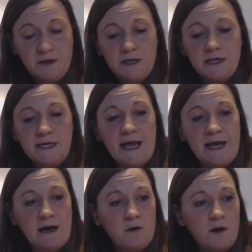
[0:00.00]

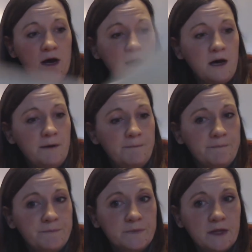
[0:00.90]
Now,
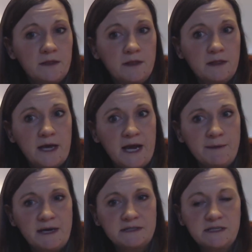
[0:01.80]
the lab
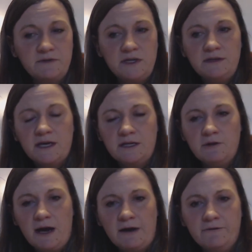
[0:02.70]
activity that you
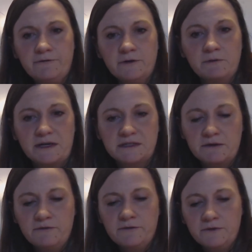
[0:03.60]
have for the rest
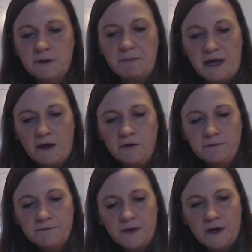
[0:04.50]
of the bell
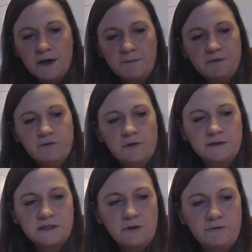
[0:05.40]

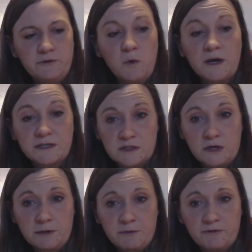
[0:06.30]
so if you want to
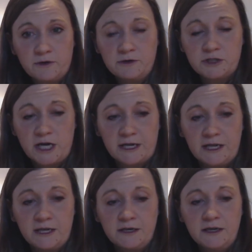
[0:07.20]
start it before you check
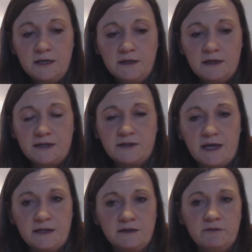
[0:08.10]
in at the
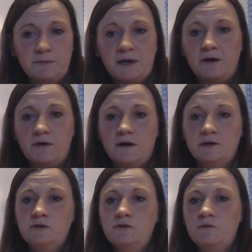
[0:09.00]
end of the bell on
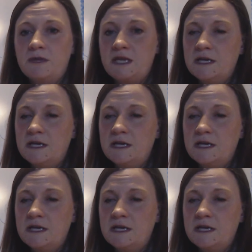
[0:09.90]
Google Meet,